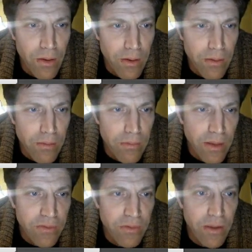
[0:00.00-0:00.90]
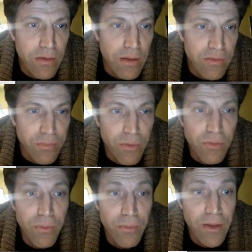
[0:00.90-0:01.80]
the next line, the next place will
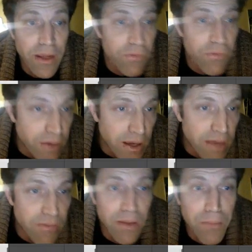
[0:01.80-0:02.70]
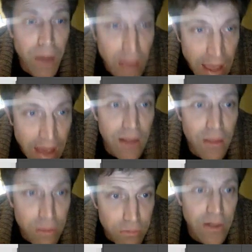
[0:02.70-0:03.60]
be -5, and then I'm adding
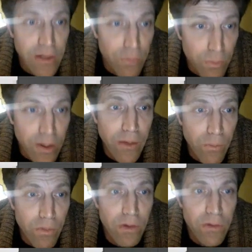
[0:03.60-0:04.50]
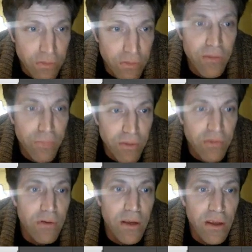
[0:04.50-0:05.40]
3 to the y coordinate. So 6 plus
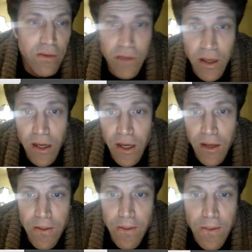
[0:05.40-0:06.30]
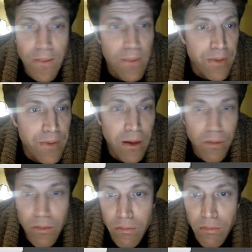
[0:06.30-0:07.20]
3 is 9.
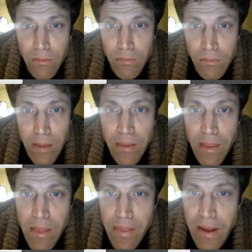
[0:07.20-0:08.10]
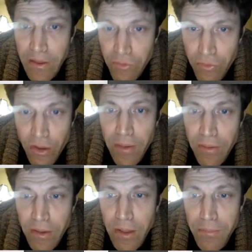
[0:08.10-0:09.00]
Now, and then I can draw my
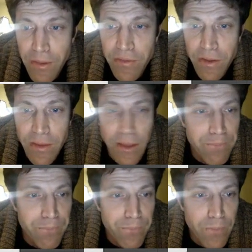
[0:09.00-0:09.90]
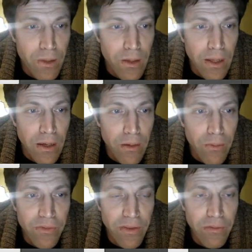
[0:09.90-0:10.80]
line based on that. Now,
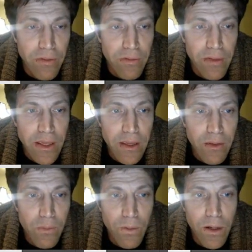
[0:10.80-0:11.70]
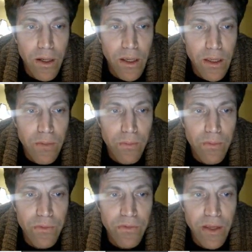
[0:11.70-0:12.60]
what does that look like? Y
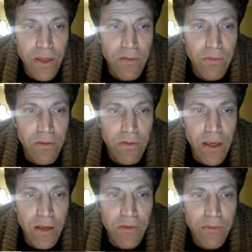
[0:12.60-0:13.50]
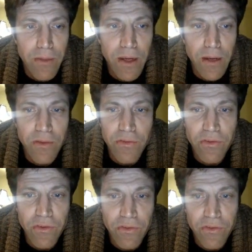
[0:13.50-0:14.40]
equals -3x
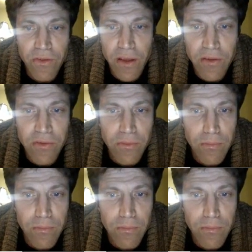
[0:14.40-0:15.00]
minus 6.